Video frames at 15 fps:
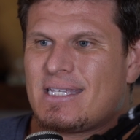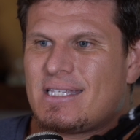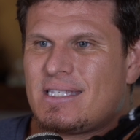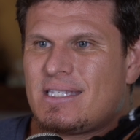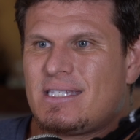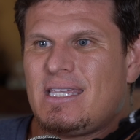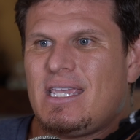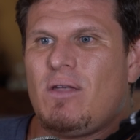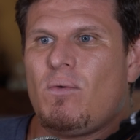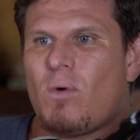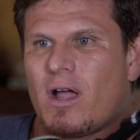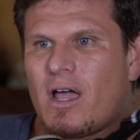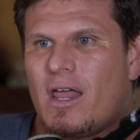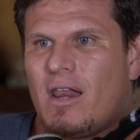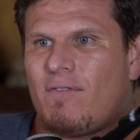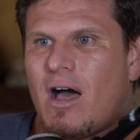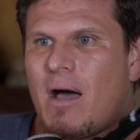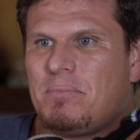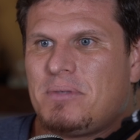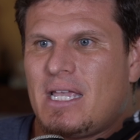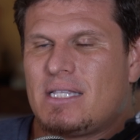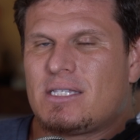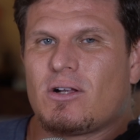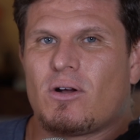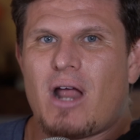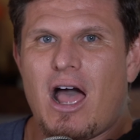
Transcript: to see what kind of updates or